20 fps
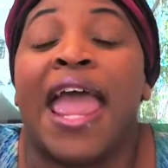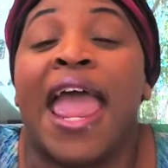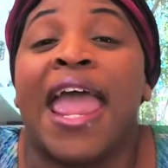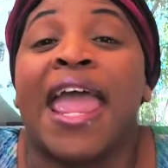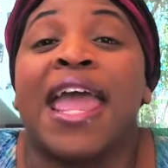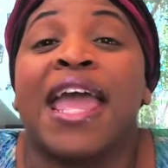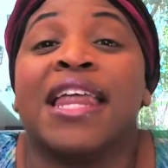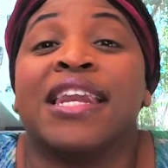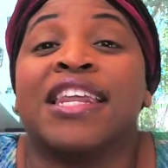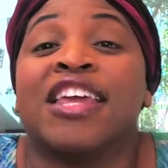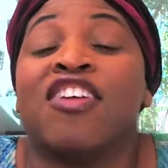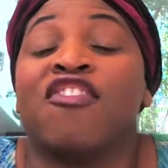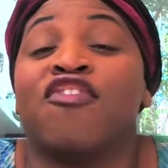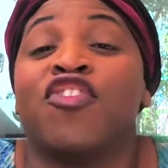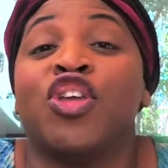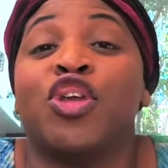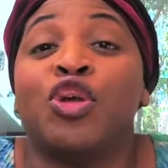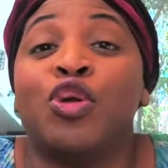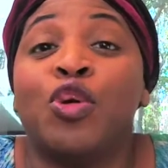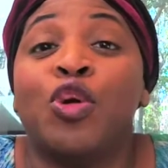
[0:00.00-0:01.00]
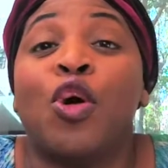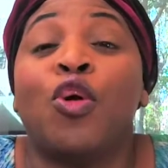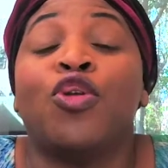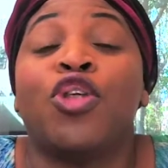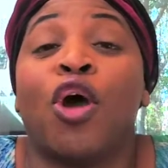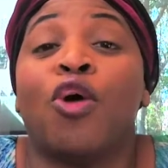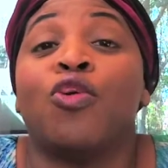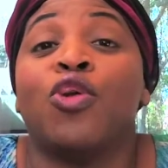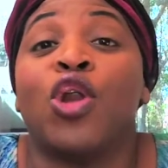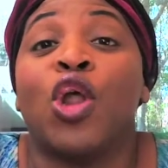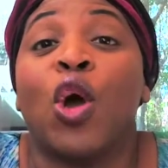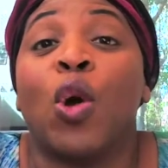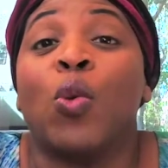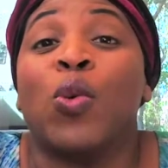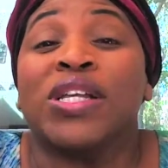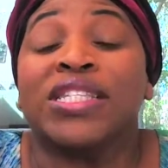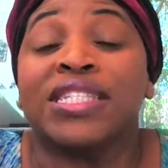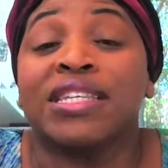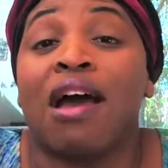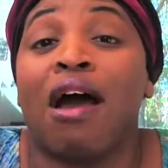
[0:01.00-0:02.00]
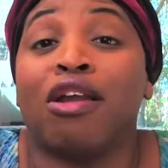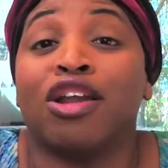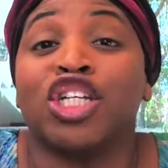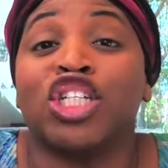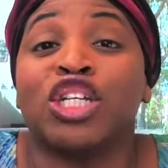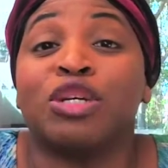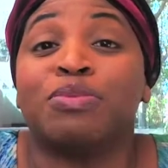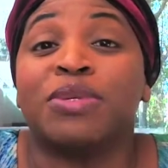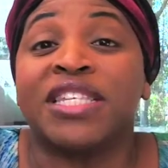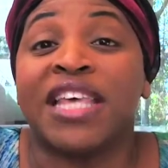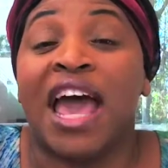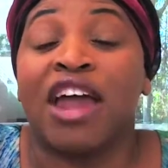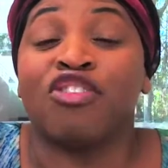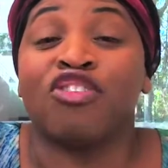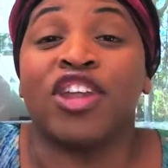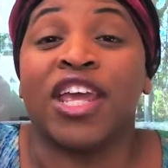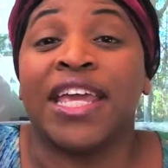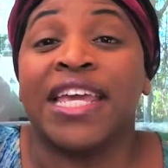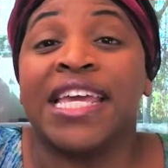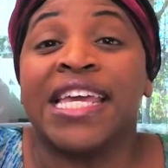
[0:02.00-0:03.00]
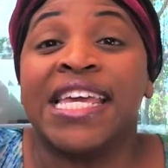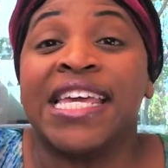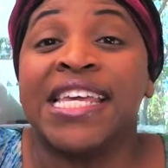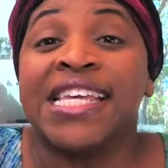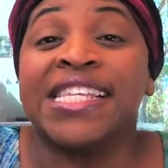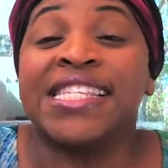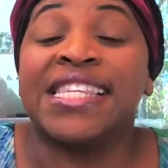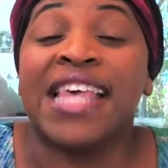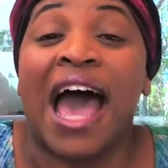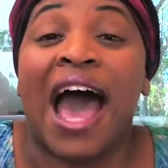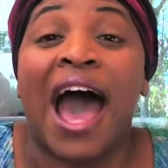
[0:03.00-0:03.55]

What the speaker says: and if you don't know what Scholarship Saturday is,